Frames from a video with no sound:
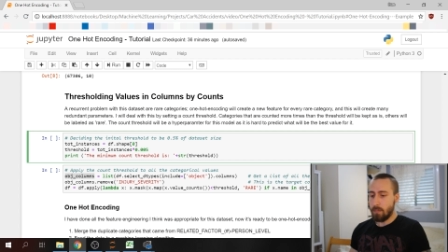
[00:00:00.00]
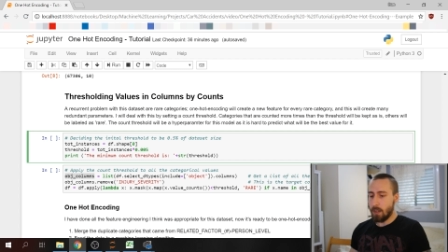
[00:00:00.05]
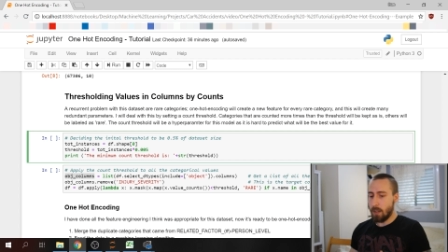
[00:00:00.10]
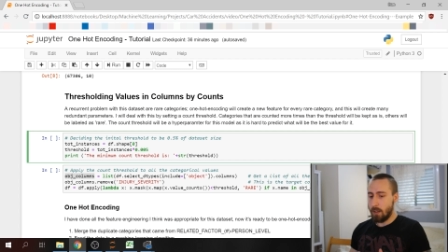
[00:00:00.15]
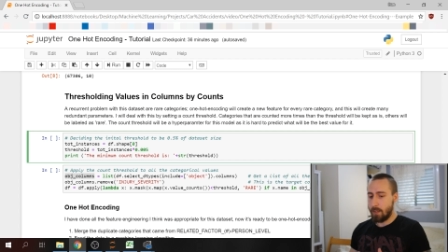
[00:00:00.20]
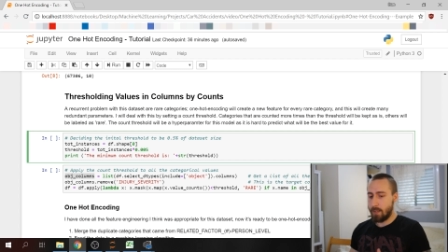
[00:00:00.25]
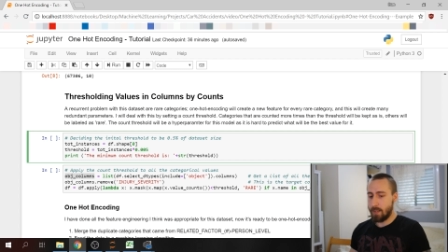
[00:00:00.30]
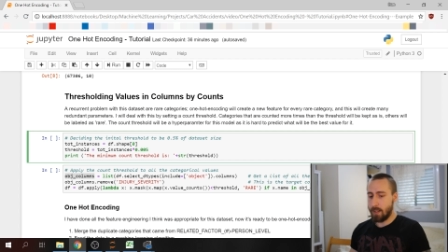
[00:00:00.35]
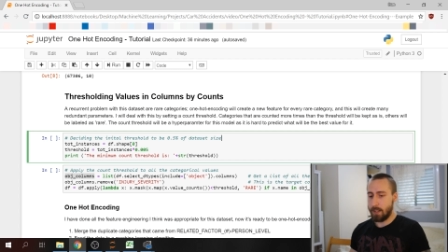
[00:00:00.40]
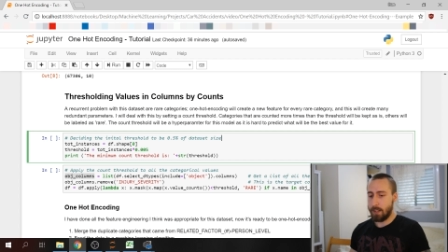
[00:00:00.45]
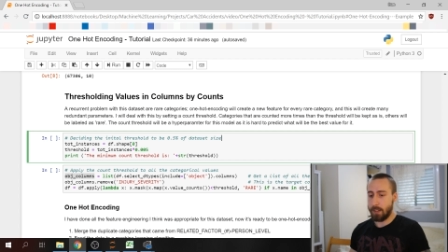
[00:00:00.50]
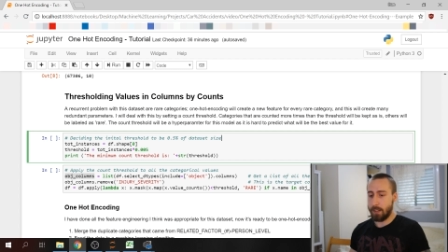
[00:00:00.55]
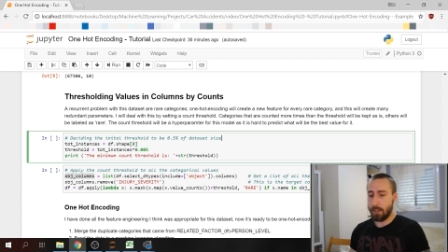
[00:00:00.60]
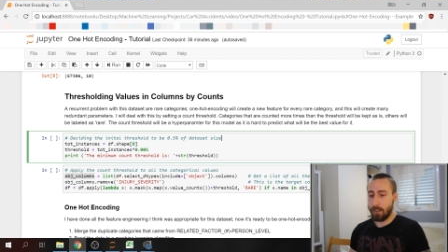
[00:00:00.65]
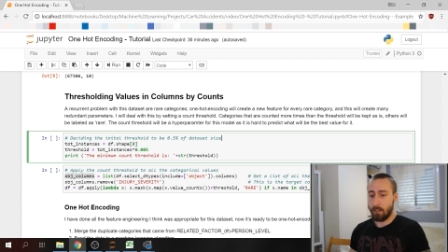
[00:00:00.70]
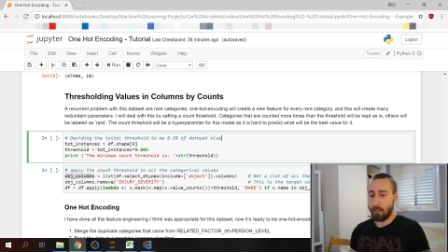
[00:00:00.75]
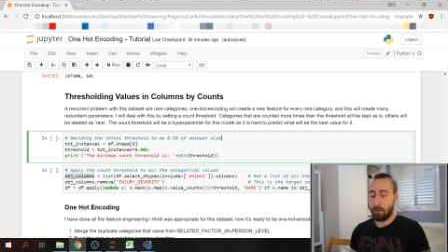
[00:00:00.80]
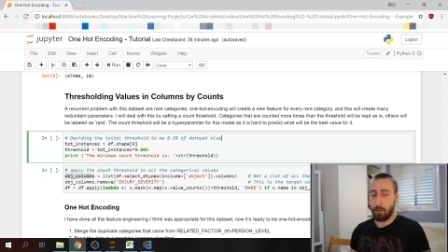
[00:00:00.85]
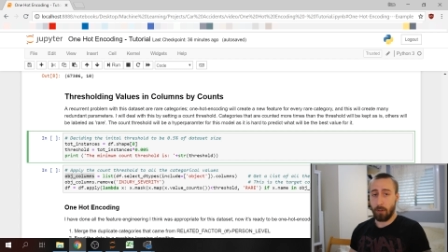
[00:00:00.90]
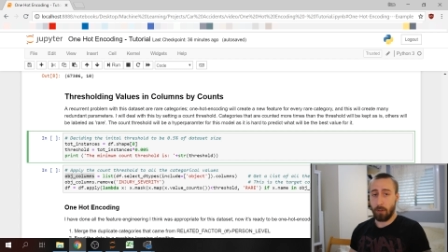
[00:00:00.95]
Setting
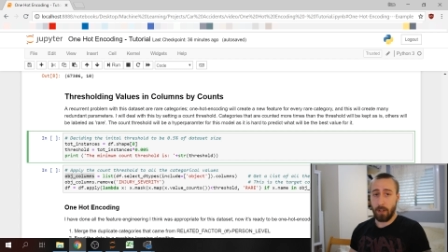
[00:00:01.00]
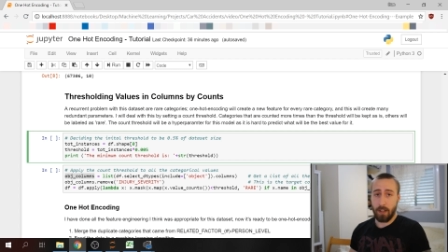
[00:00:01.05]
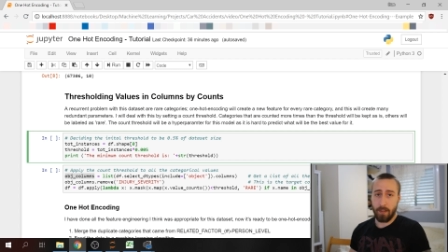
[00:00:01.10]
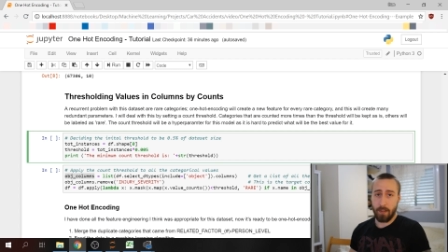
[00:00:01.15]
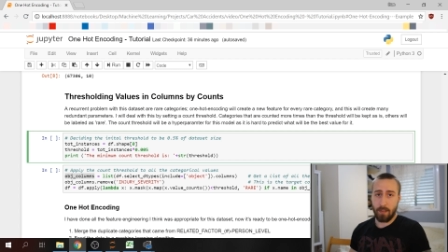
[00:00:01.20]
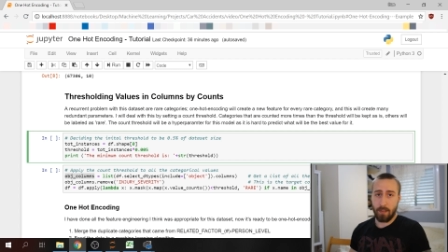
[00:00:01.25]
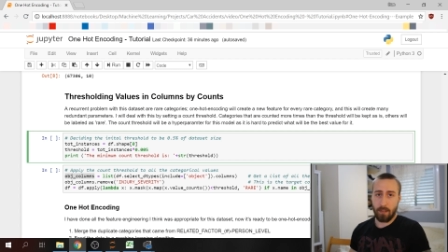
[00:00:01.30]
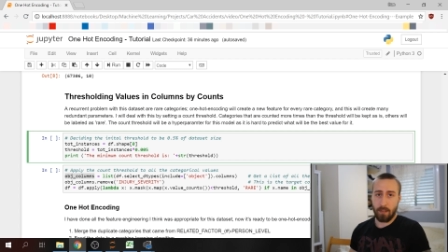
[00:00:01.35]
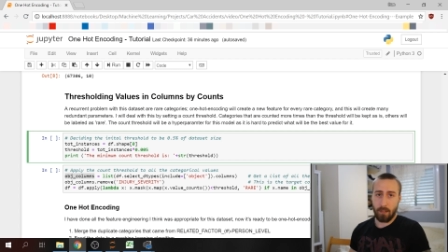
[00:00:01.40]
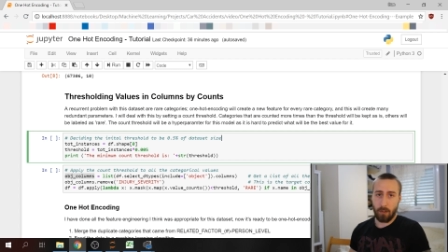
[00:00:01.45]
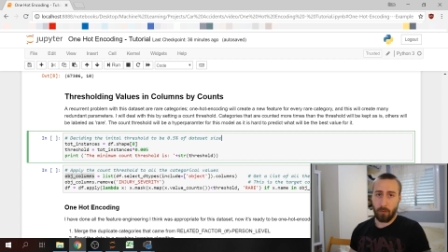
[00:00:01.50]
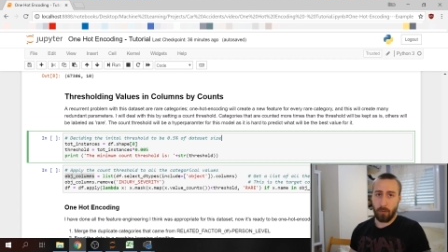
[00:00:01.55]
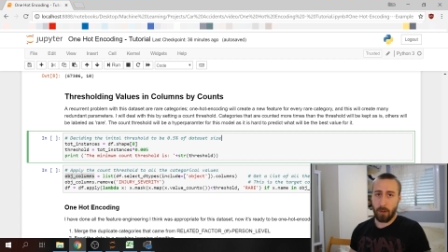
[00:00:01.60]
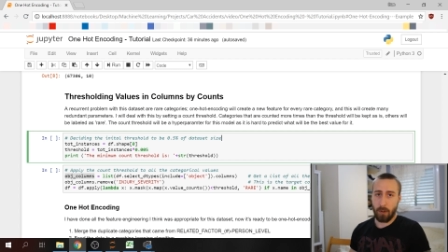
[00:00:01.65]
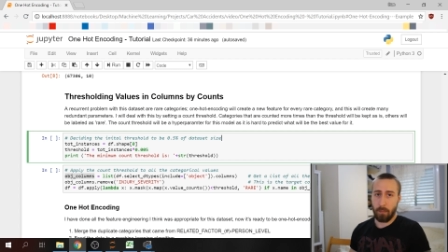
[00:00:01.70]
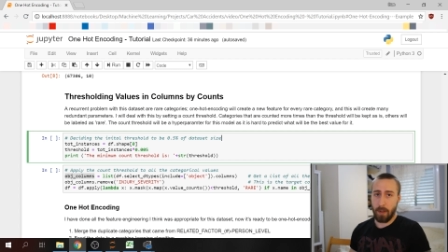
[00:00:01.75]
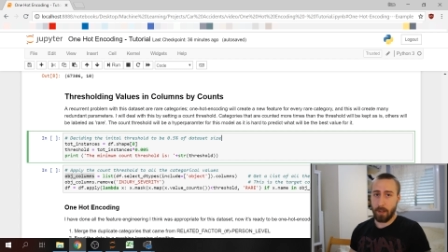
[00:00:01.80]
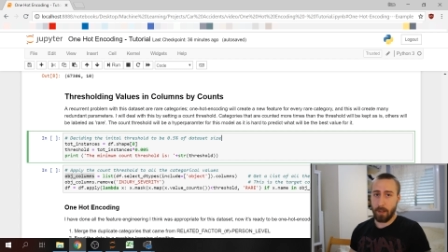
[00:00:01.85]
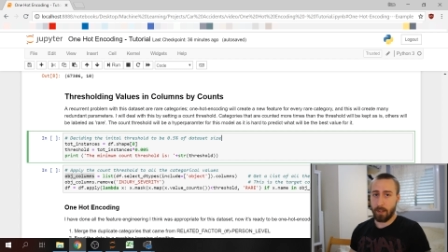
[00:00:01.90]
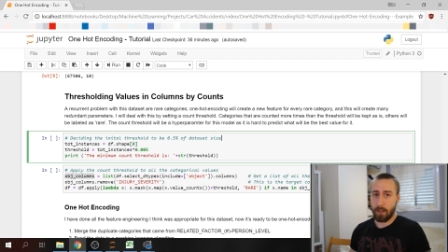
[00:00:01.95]
it for less
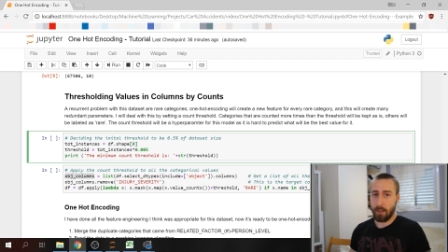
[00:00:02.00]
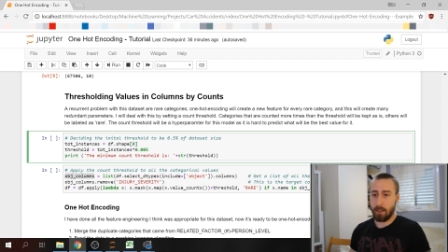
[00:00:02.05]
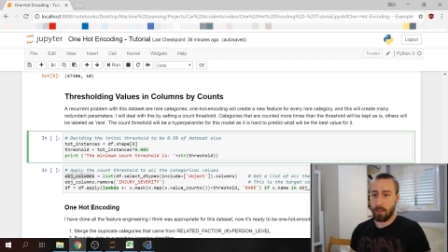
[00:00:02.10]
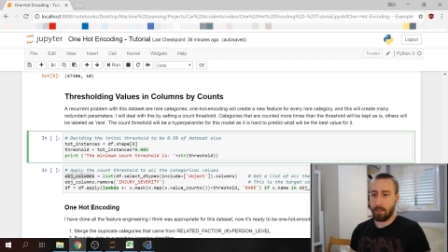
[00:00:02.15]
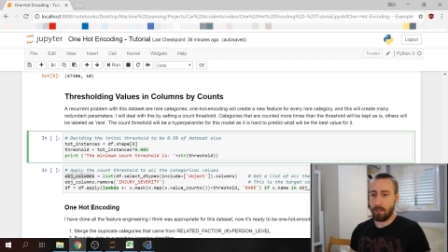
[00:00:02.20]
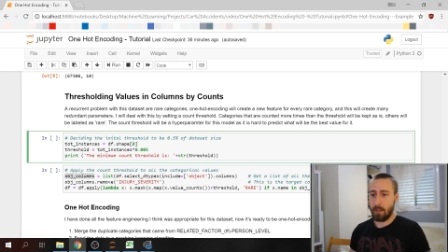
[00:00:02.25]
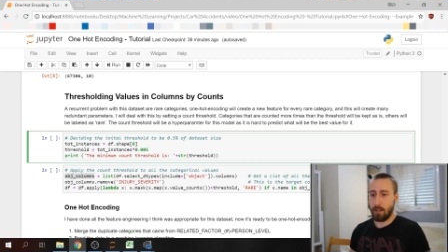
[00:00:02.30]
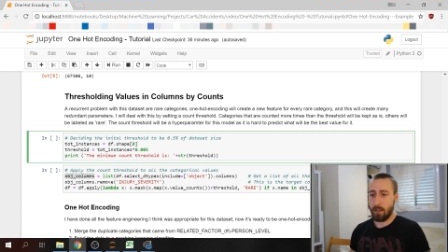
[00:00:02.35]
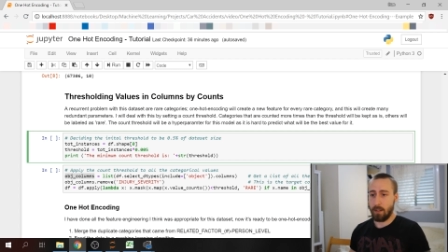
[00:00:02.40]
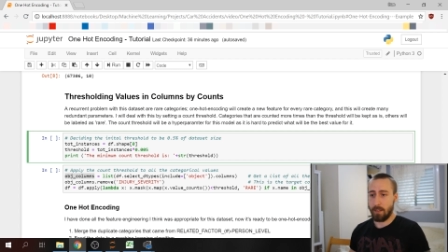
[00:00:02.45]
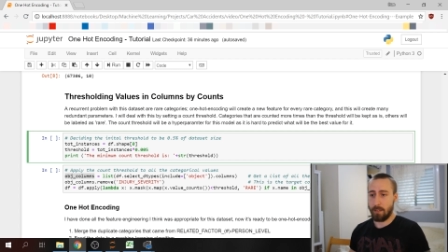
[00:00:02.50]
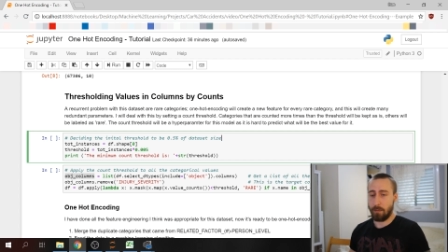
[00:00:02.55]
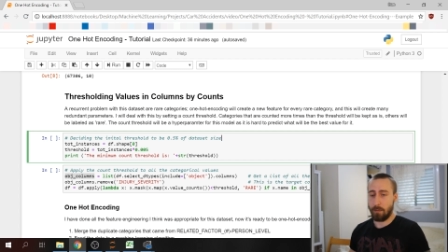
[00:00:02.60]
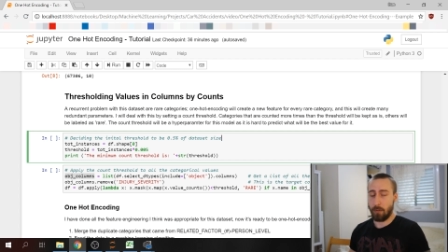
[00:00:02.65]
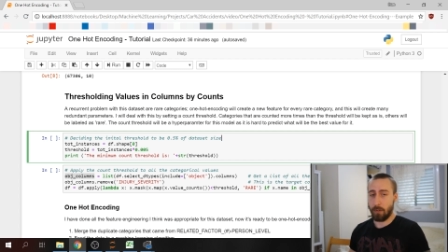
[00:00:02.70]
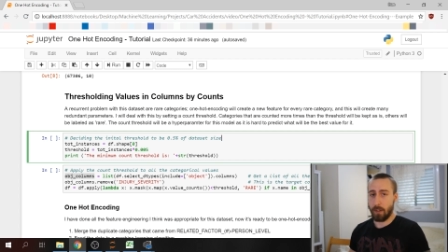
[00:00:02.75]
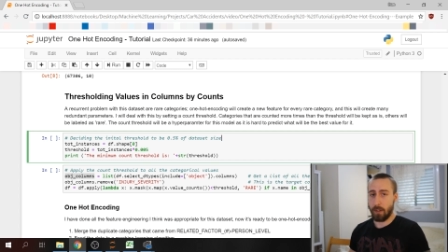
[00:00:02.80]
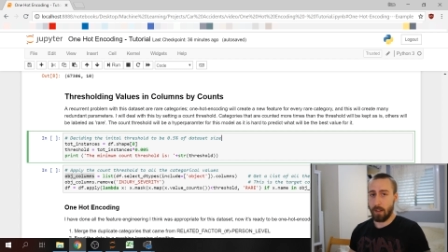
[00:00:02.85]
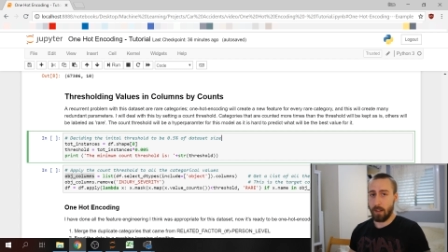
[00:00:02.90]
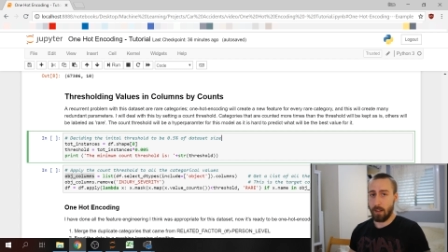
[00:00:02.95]
will make it less
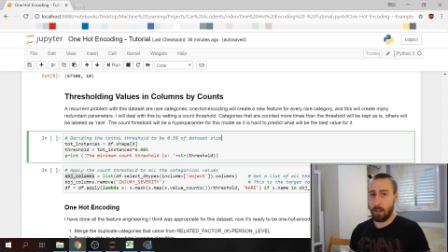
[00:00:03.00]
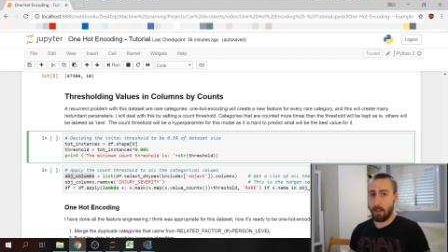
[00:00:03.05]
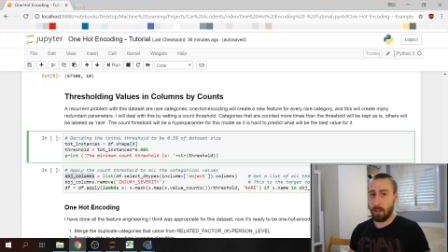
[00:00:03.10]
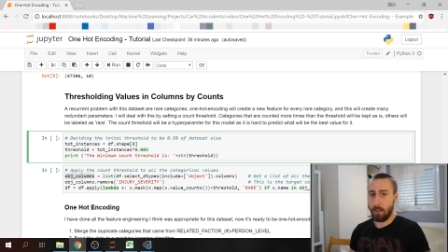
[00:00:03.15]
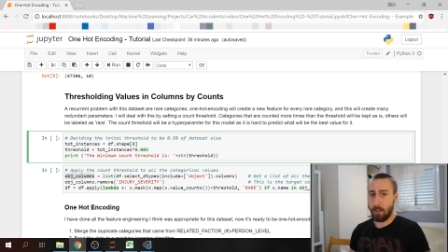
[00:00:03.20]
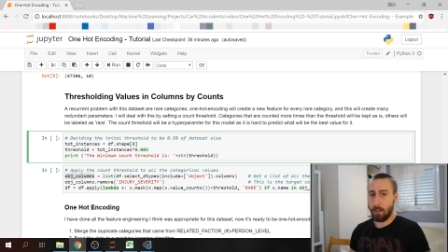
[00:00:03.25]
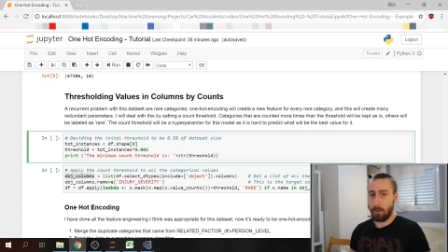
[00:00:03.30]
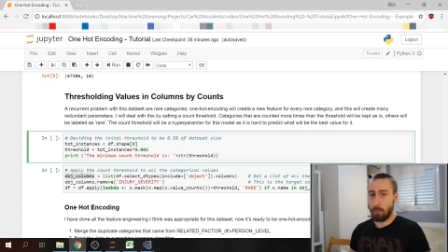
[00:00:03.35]
for, uh,